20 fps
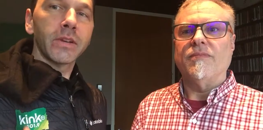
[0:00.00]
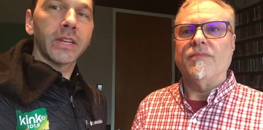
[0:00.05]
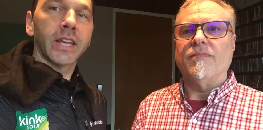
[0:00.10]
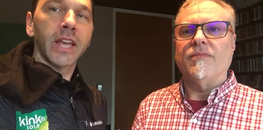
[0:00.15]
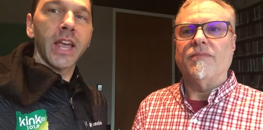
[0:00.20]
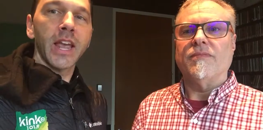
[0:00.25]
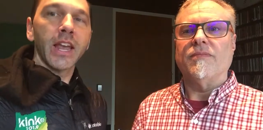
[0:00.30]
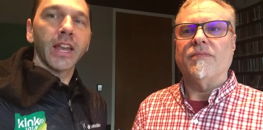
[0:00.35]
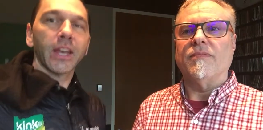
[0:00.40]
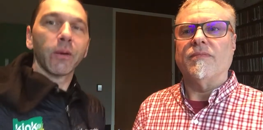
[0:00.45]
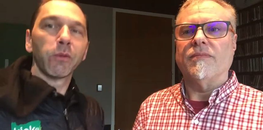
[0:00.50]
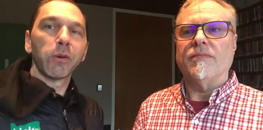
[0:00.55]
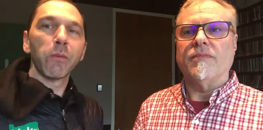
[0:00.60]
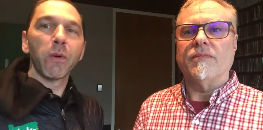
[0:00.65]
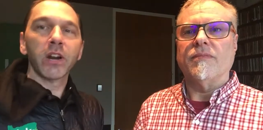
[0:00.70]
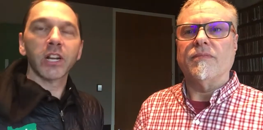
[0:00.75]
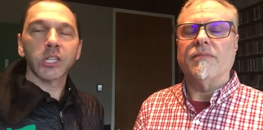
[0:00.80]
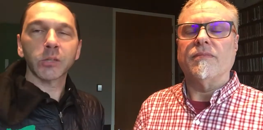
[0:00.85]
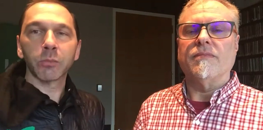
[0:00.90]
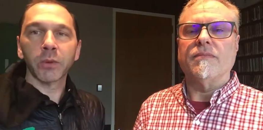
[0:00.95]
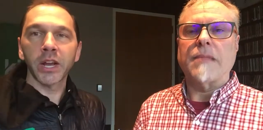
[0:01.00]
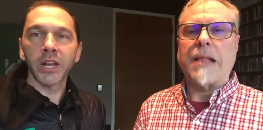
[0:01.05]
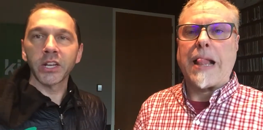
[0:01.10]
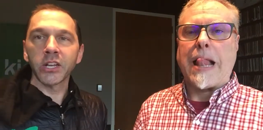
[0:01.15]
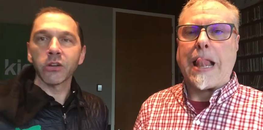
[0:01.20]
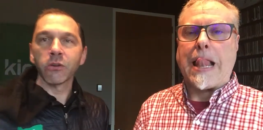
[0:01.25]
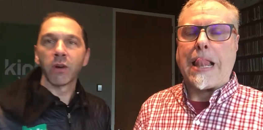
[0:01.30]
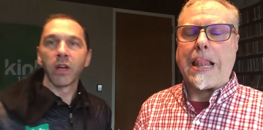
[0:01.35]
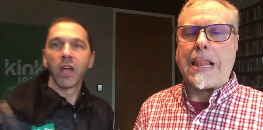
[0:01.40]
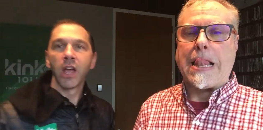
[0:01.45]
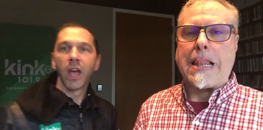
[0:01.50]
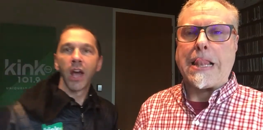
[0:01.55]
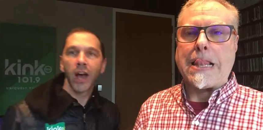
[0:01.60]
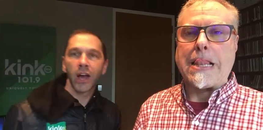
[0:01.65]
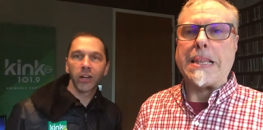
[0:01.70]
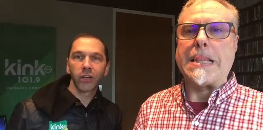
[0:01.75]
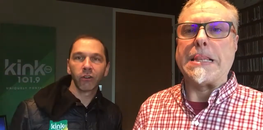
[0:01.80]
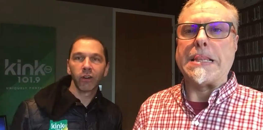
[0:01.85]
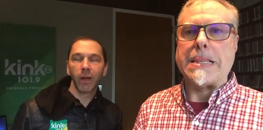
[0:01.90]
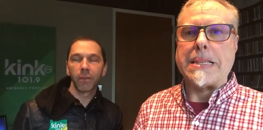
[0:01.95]
Speaker 1: Kink, and we want to explain to you
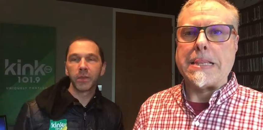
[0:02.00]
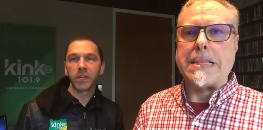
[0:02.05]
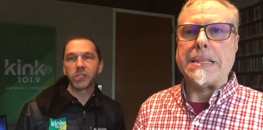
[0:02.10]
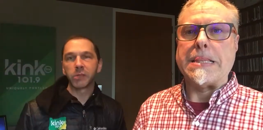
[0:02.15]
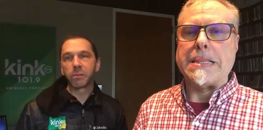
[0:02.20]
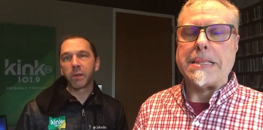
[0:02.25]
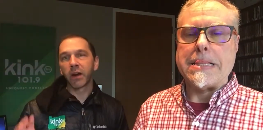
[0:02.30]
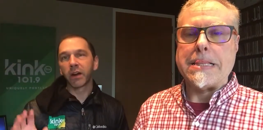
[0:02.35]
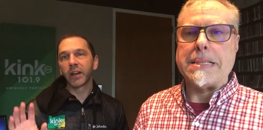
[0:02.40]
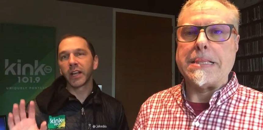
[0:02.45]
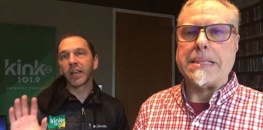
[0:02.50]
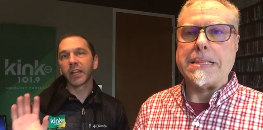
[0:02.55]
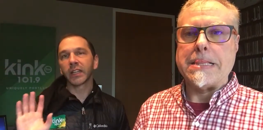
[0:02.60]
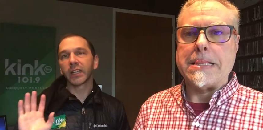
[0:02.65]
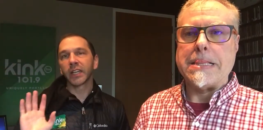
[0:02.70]
how to grab these Barenaked